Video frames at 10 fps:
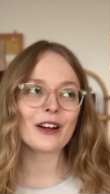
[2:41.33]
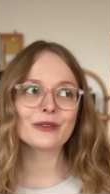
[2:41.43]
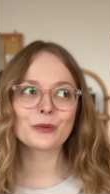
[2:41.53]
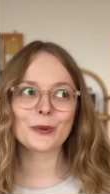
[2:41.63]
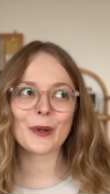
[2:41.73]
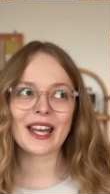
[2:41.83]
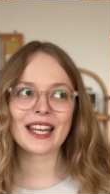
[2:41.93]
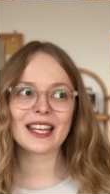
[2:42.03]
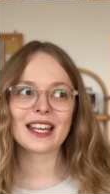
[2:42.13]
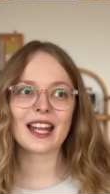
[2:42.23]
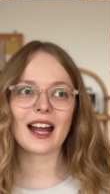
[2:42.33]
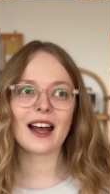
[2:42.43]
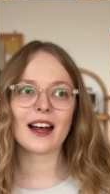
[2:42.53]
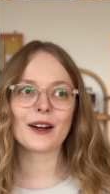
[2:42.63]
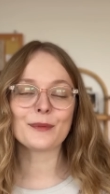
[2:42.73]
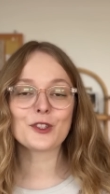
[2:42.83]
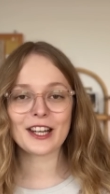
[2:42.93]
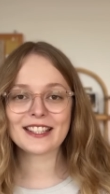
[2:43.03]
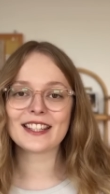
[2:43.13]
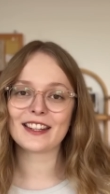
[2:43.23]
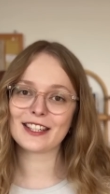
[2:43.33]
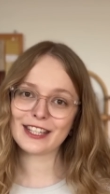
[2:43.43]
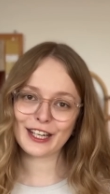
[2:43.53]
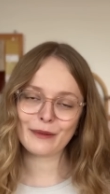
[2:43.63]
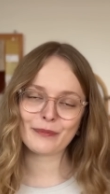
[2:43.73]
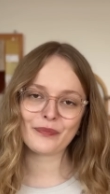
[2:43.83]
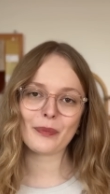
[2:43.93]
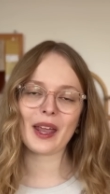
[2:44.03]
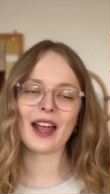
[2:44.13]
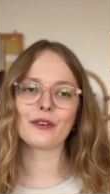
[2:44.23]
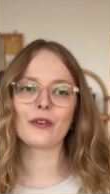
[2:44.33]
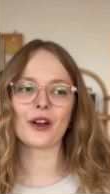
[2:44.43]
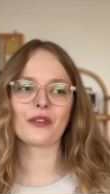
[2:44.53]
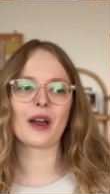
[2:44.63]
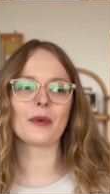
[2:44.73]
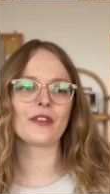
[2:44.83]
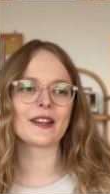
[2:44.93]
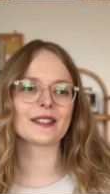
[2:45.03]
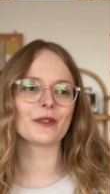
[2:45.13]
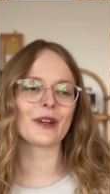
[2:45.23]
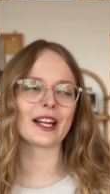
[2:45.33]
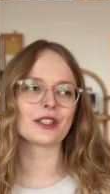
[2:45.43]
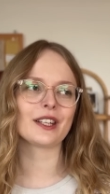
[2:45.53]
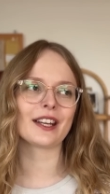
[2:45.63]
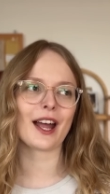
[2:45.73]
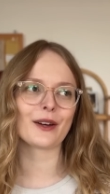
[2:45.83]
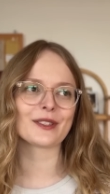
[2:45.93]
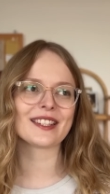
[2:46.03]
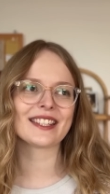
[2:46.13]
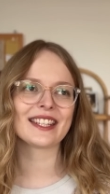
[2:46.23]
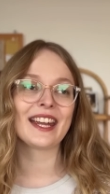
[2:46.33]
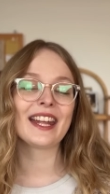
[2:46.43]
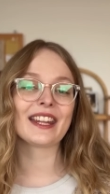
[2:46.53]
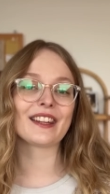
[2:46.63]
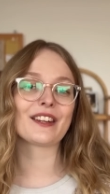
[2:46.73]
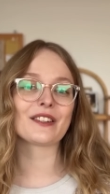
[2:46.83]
When Jess and the team behind Flock Fiber Festival actually announced that